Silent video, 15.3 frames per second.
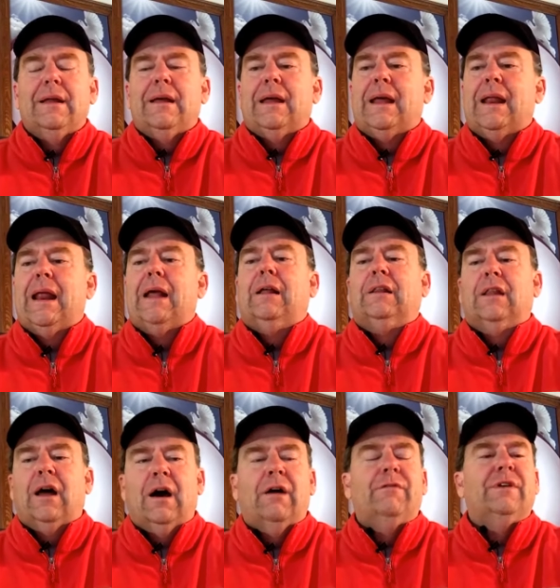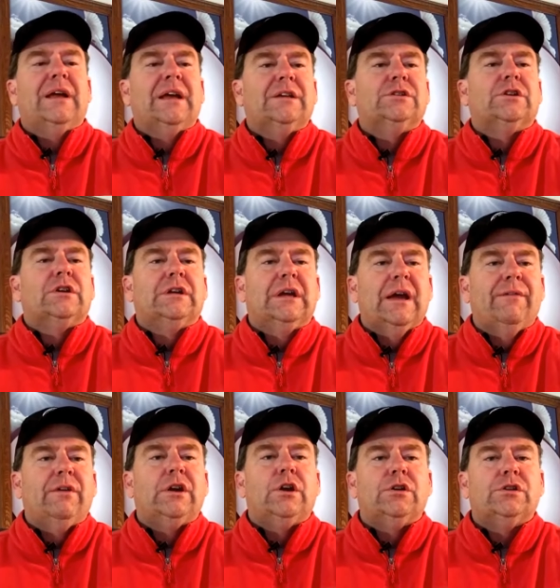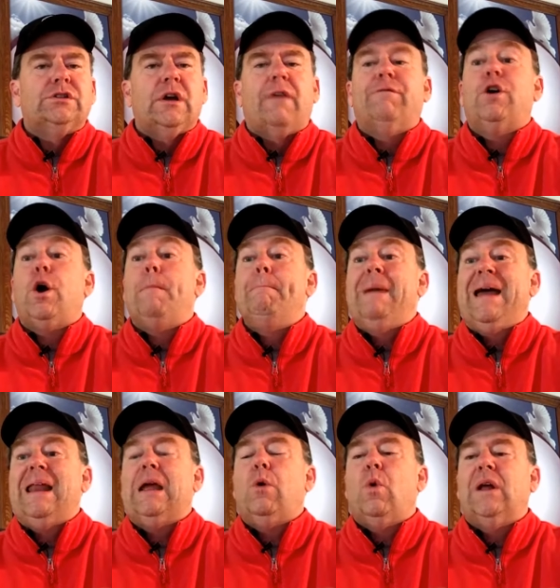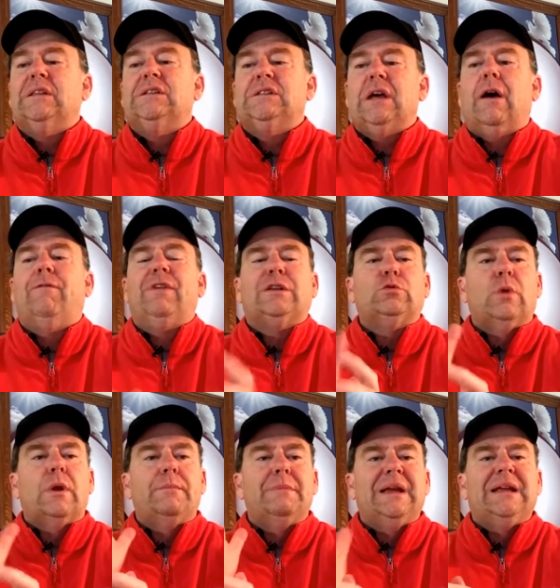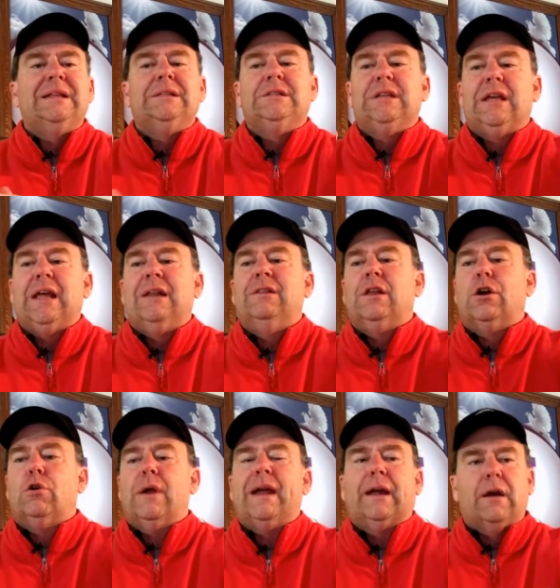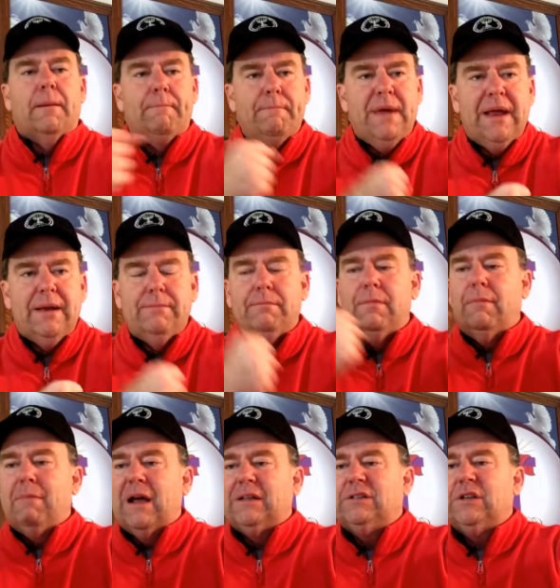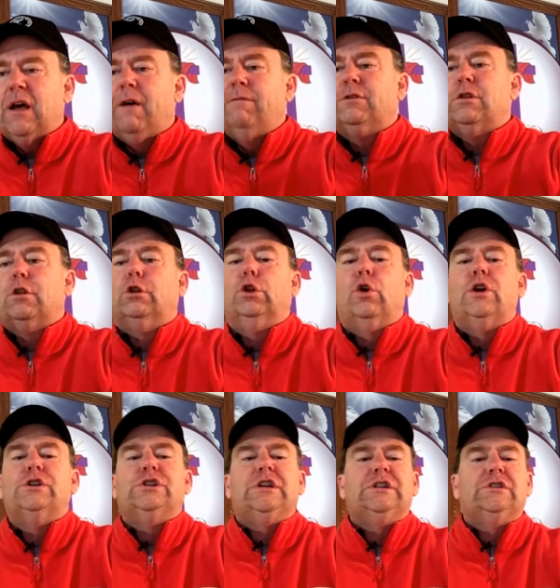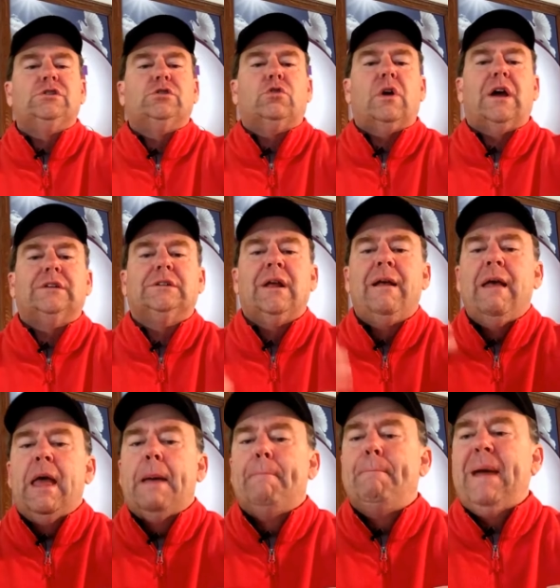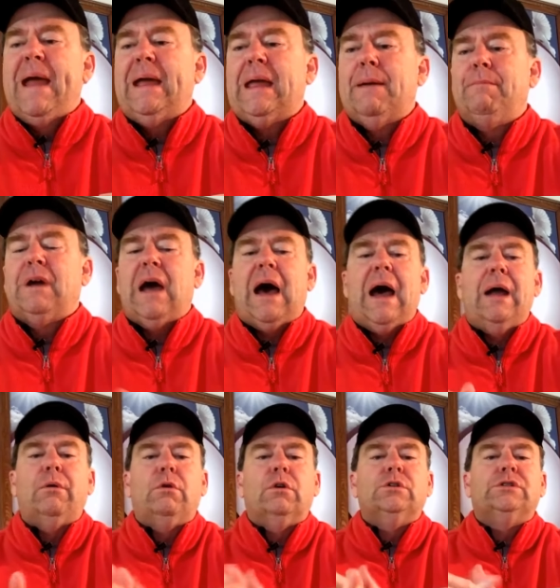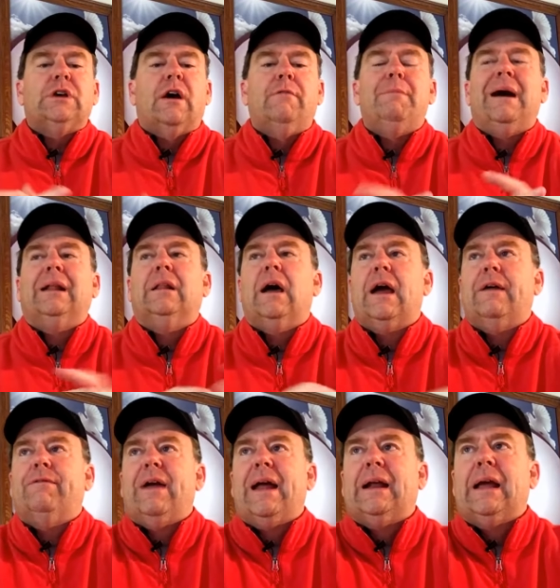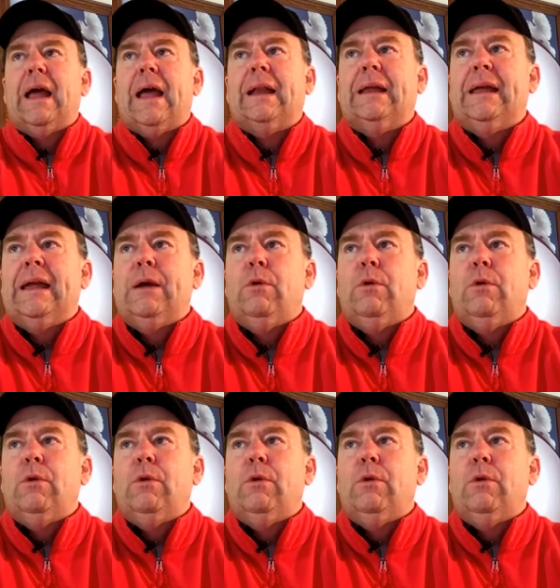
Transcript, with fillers: It, love is giving yourself, committing oneself. That's what it means in the Greek. Commit myself to the Lord Jesus Christ. Make him kairos of my life, and, and he